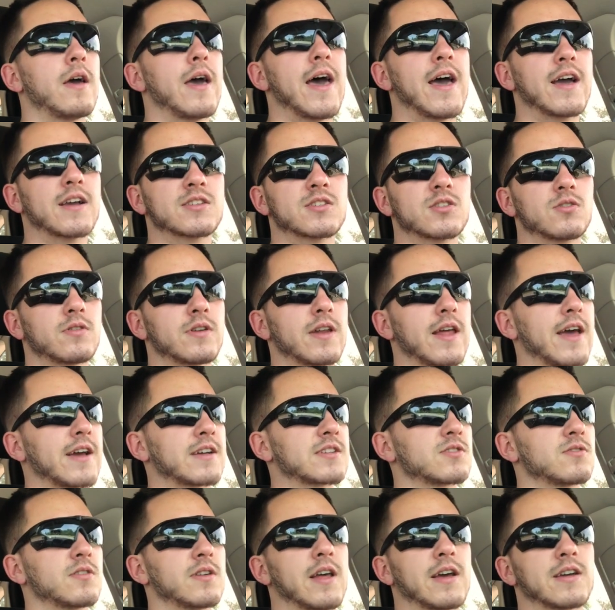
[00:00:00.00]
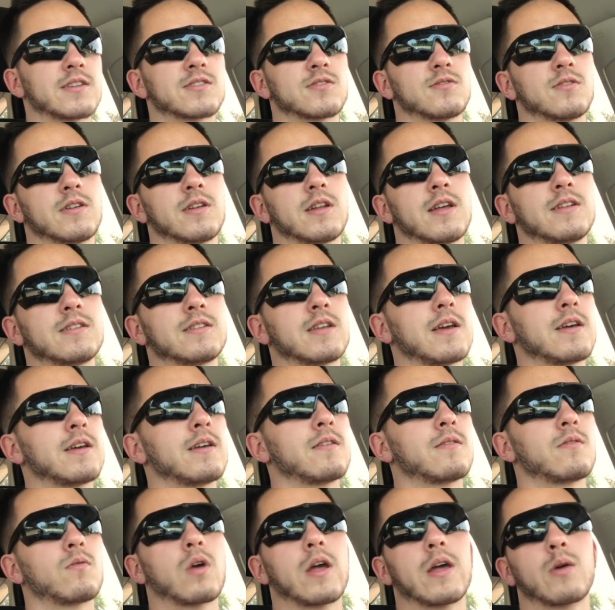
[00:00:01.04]
Excellent, excellent, excellent.
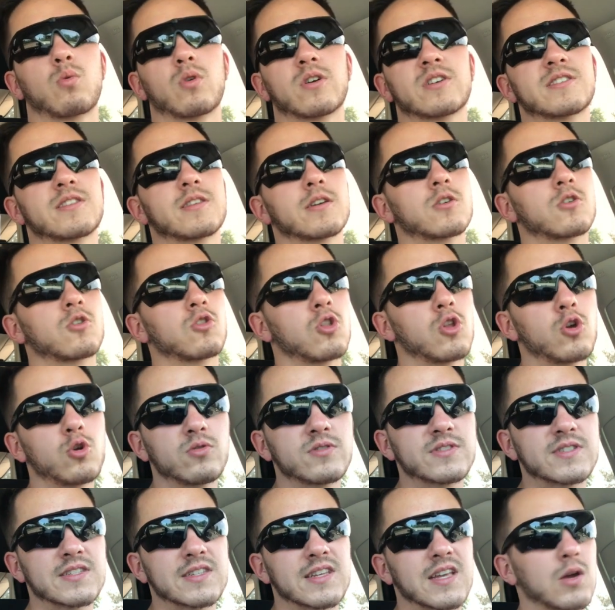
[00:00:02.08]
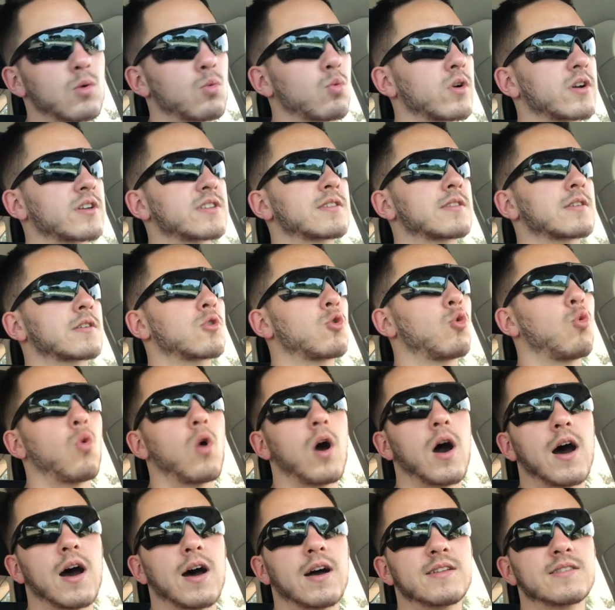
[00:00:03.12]
It works the glutes, it works the
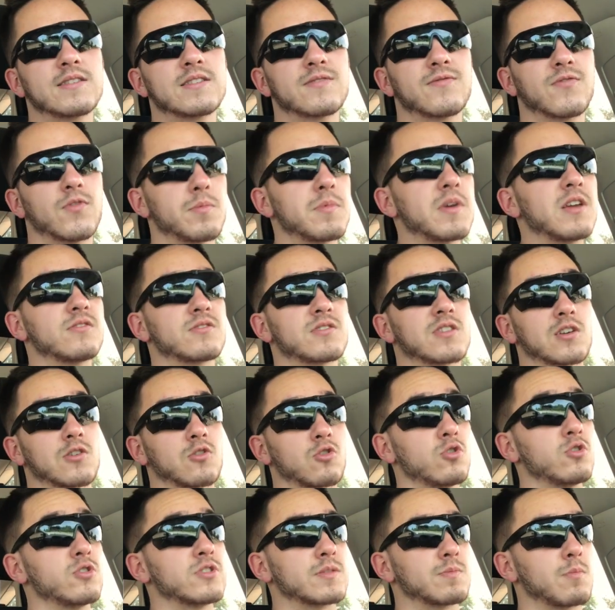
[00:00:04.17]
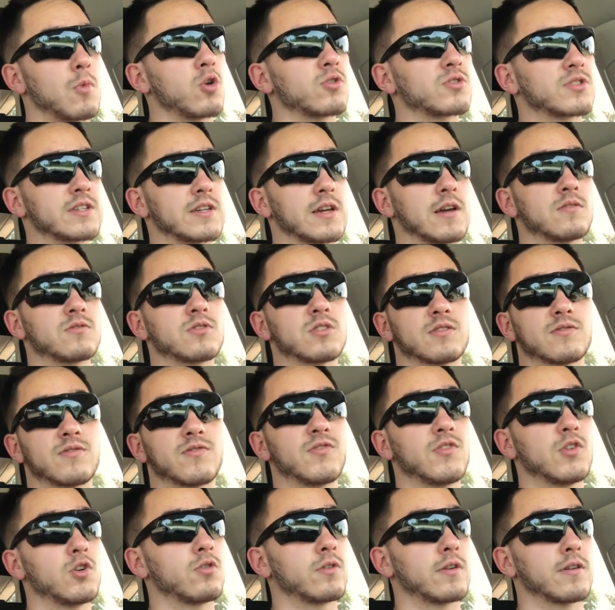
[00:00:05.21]
quads. For me, it was the glutes mostly. I was just
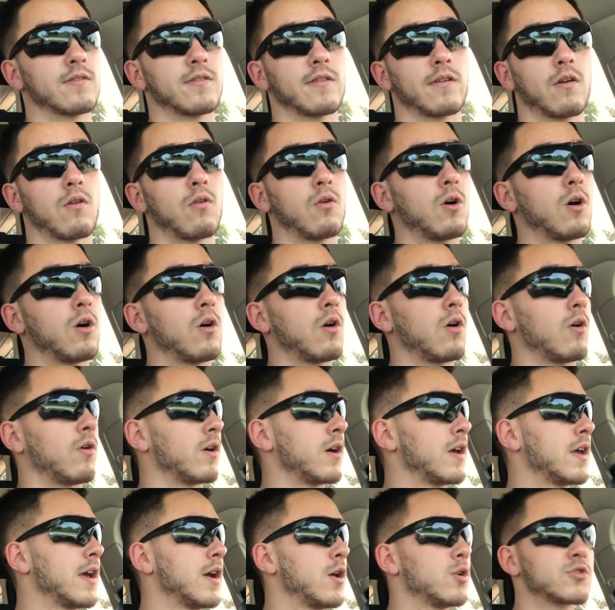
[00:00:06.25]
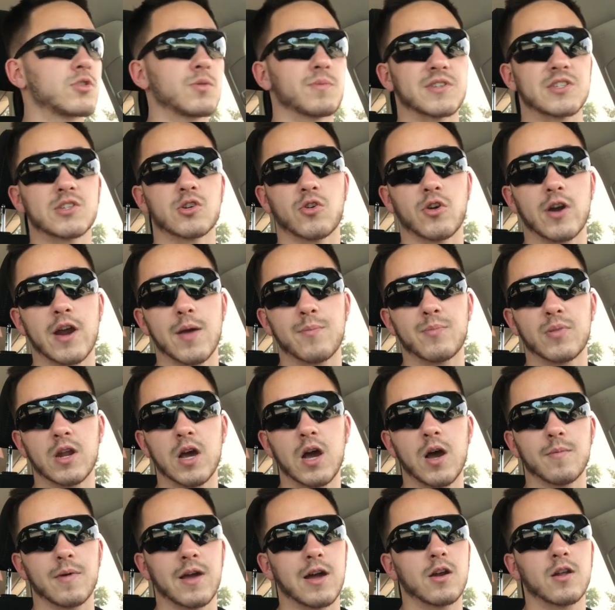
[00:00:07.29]
feeling it like, whoa. It was almost cramping
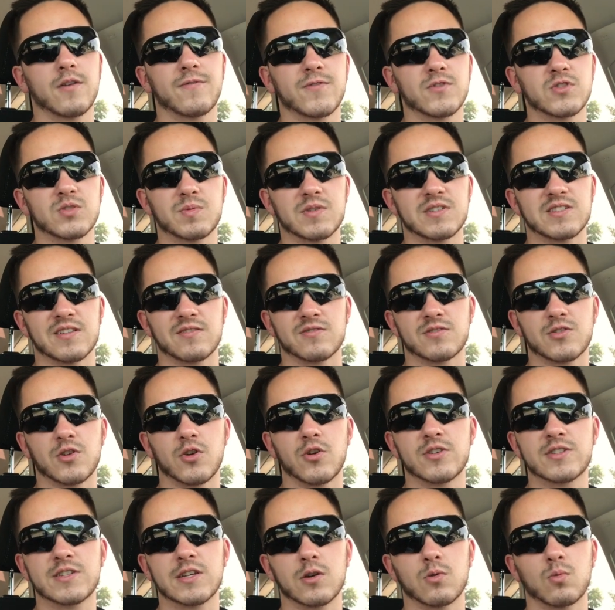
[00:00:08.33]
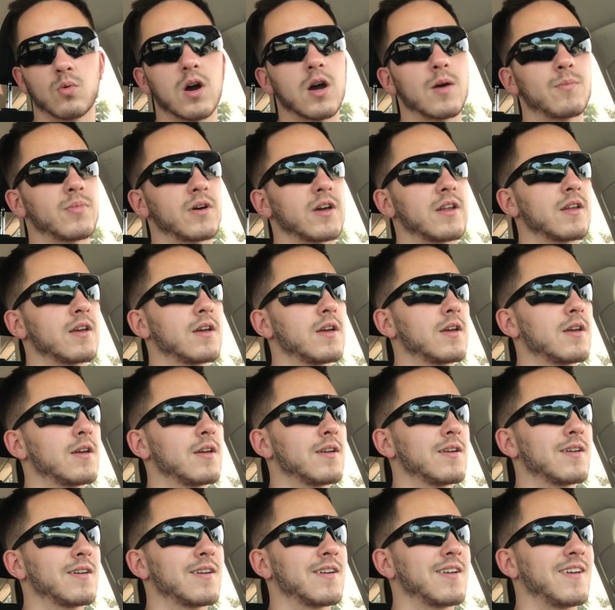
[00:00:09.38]
up. I don't know if it was because I was thirsty or what, but
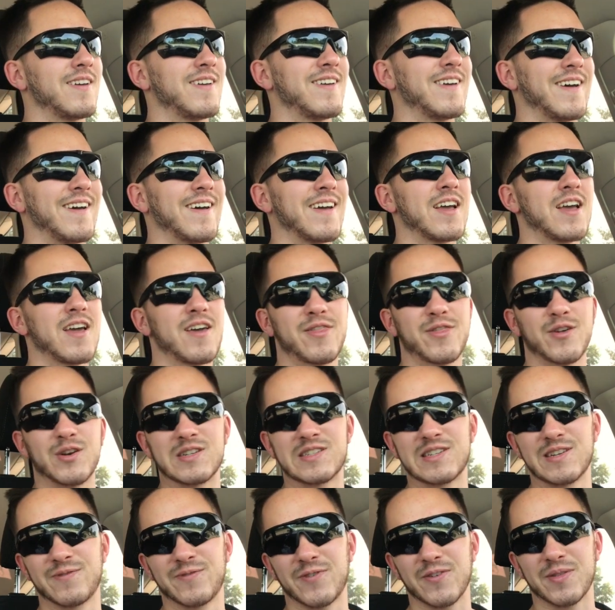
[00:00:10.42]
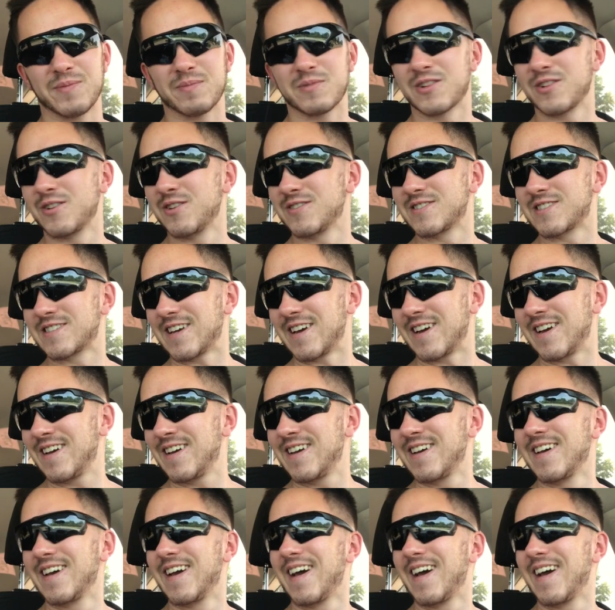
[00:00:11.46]
thirsty for them glutes, yeah?